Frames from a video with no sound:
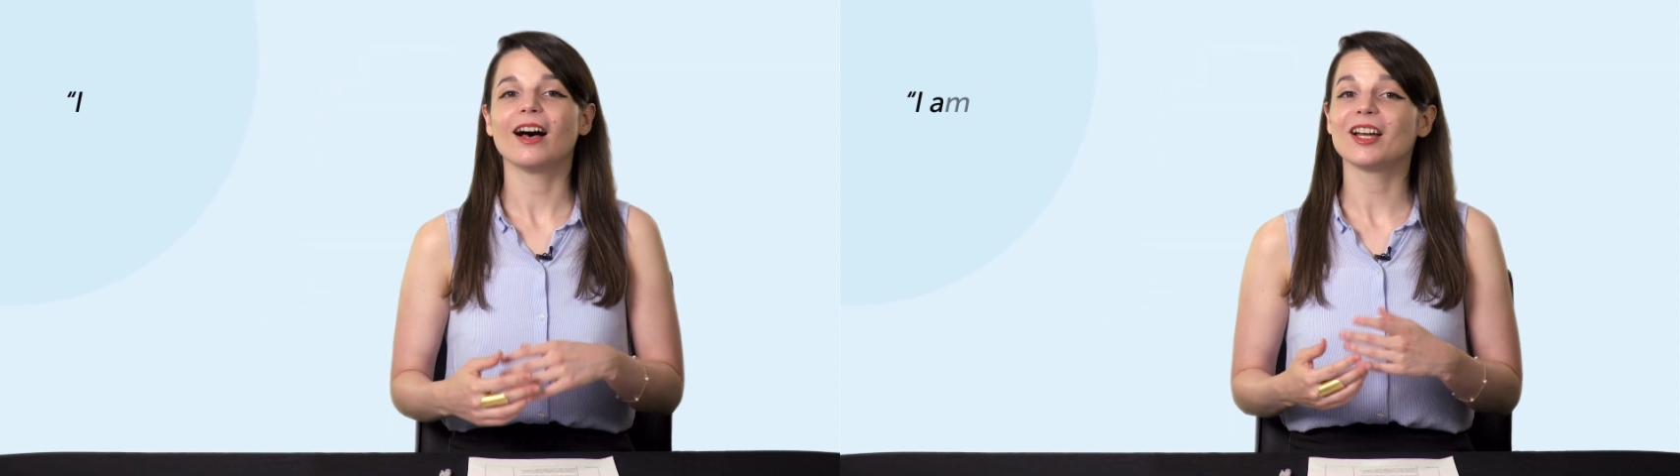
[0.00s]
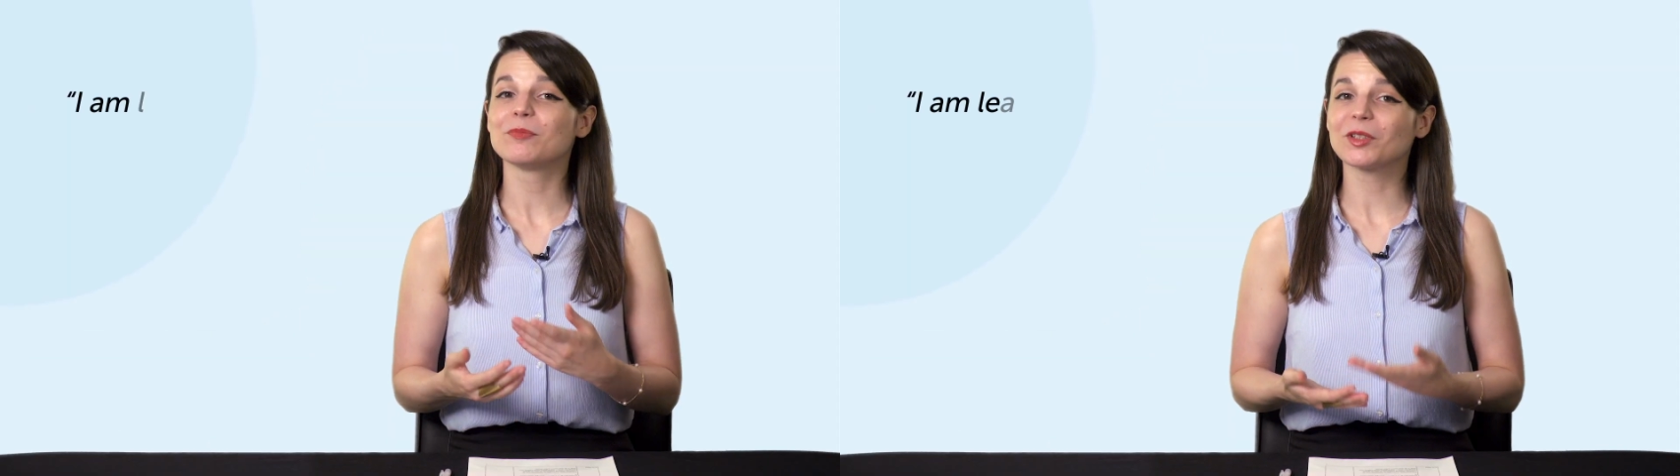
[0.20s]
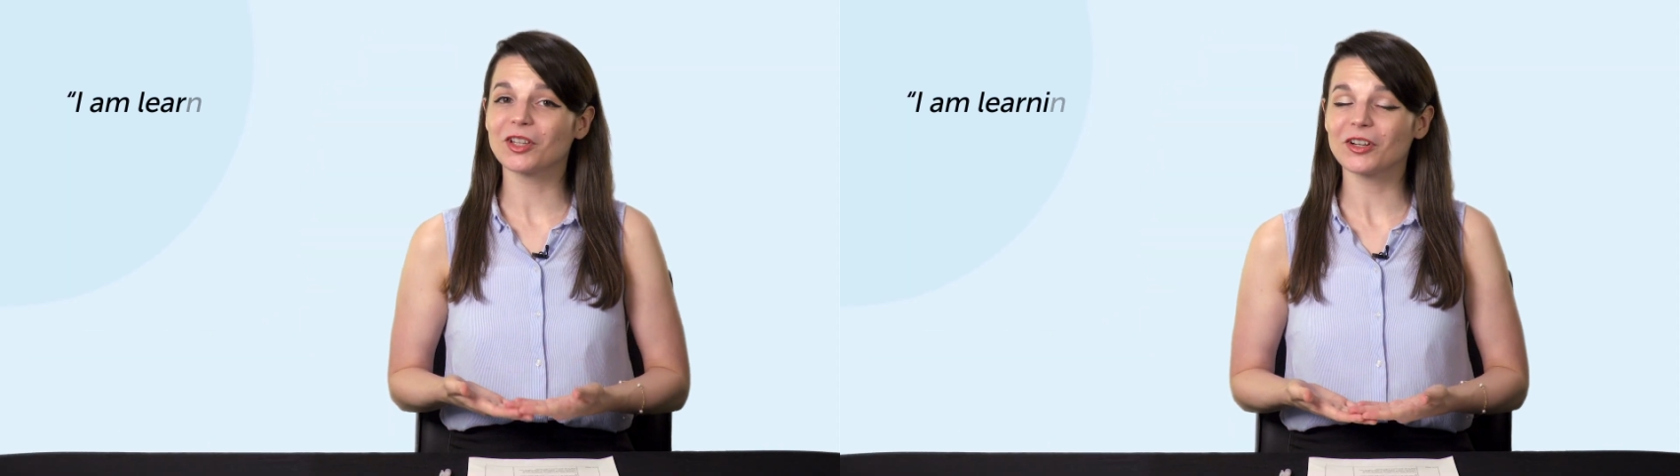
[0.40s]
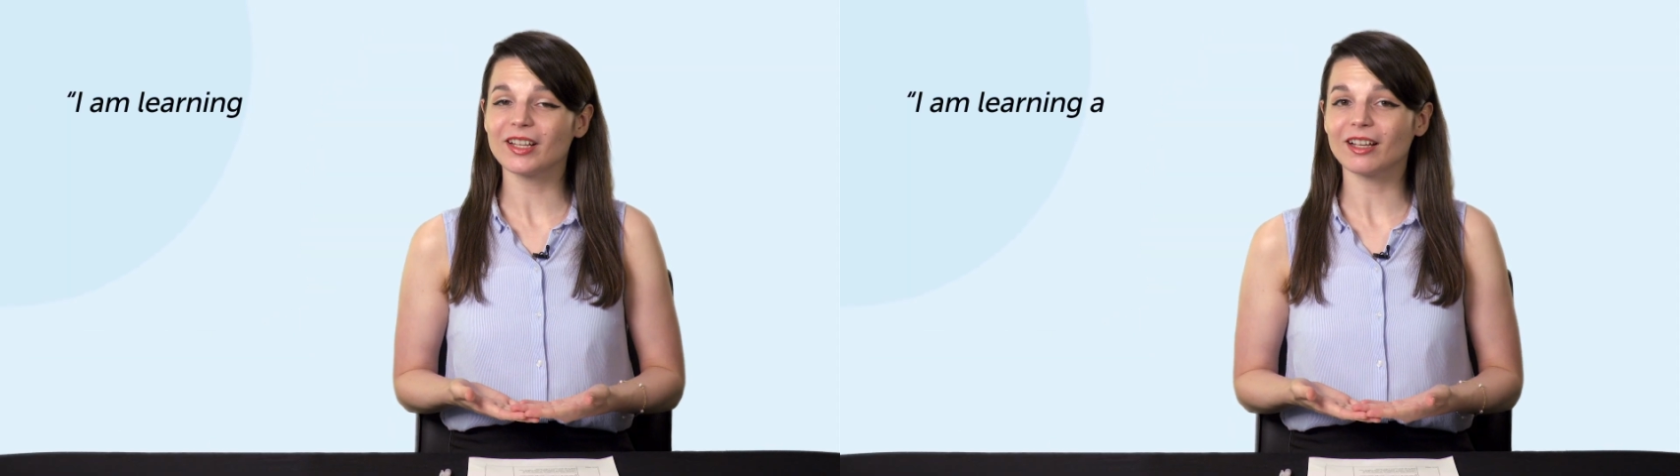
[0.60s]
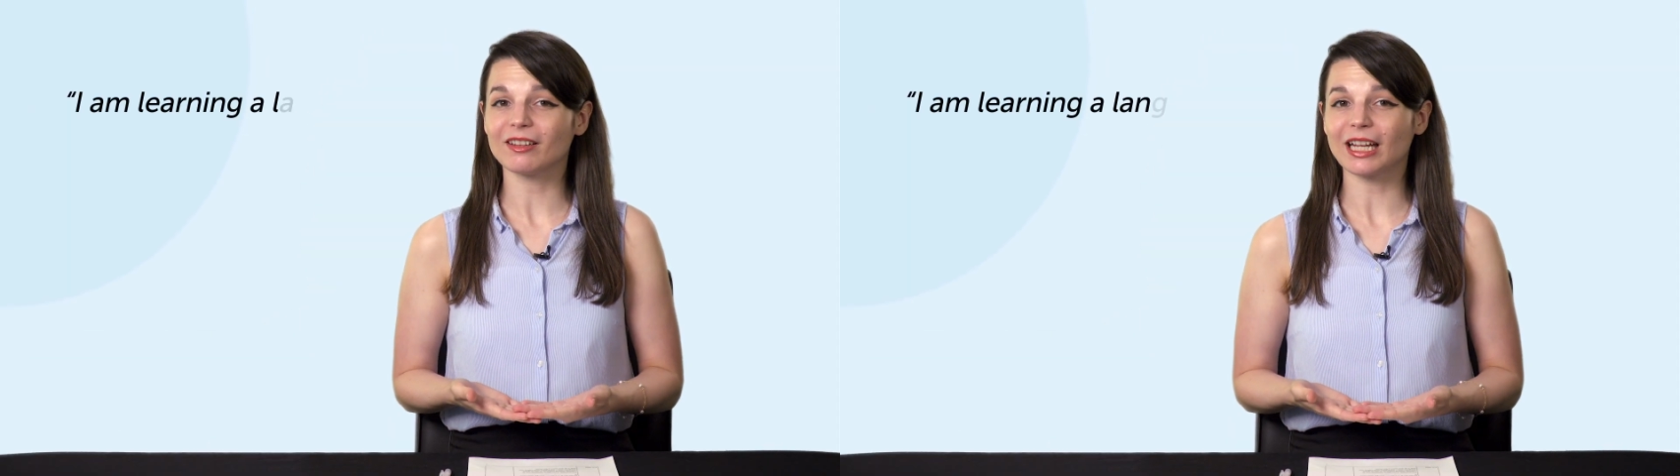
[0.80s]
I'm
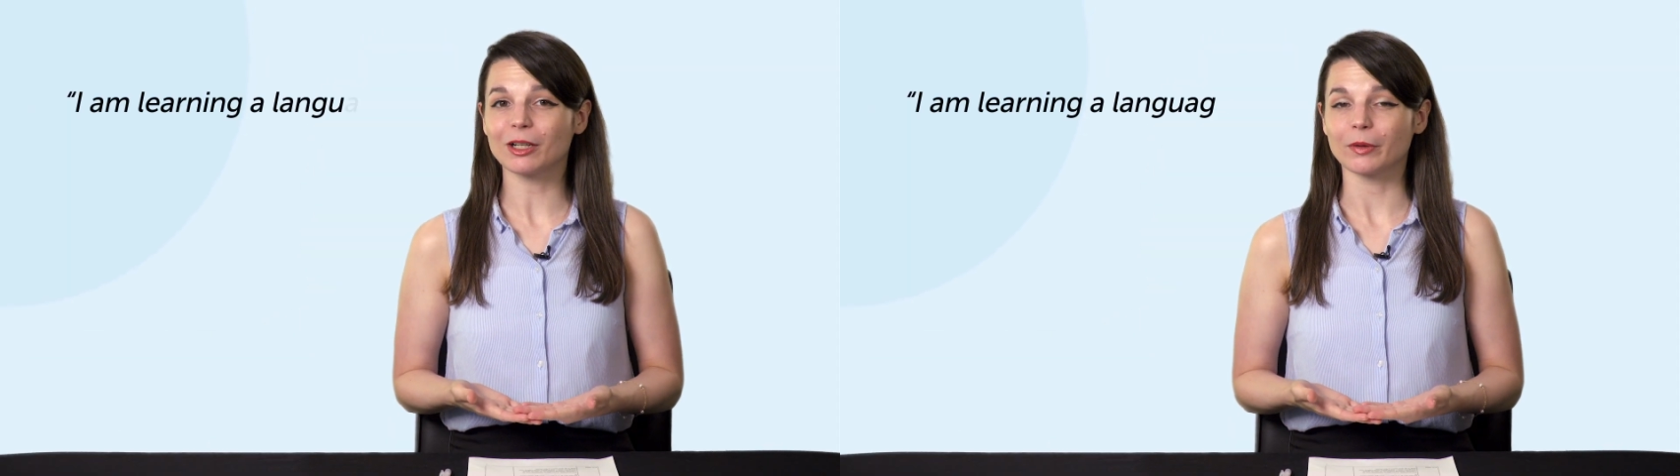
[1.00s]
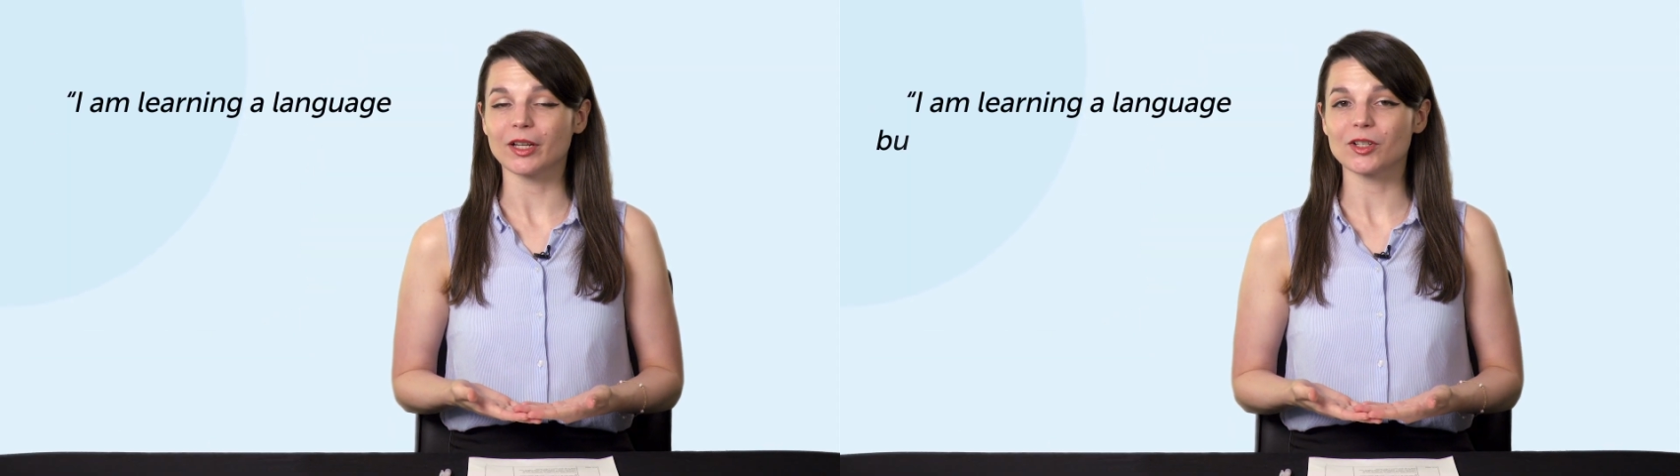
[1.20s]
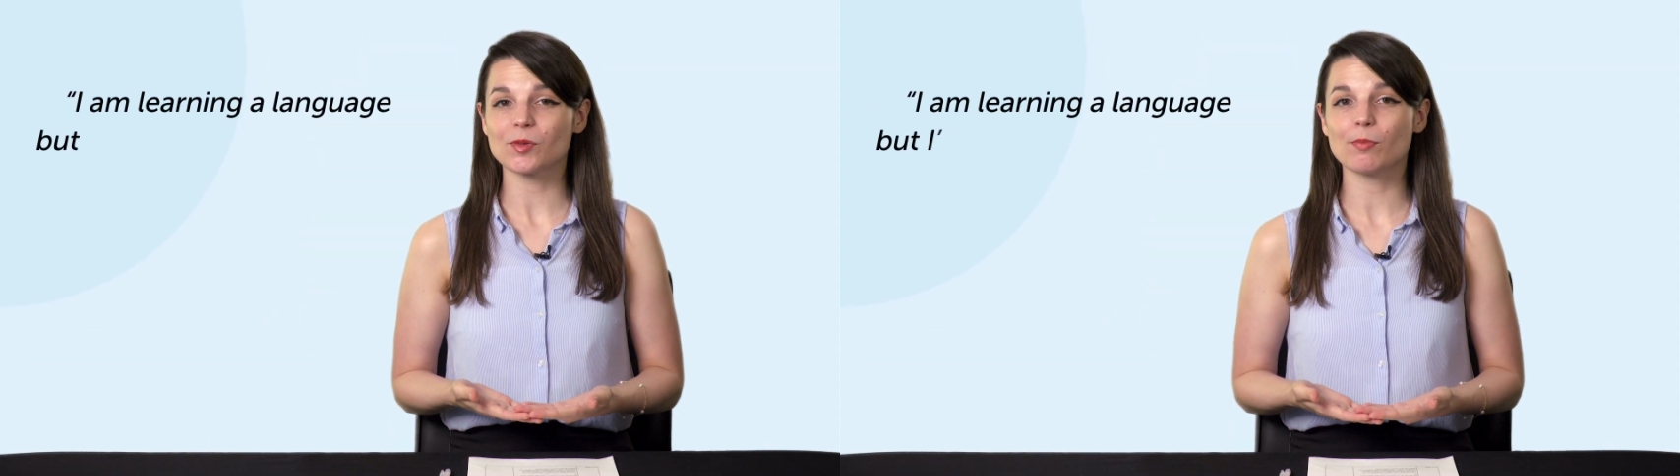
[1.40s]
learning a language,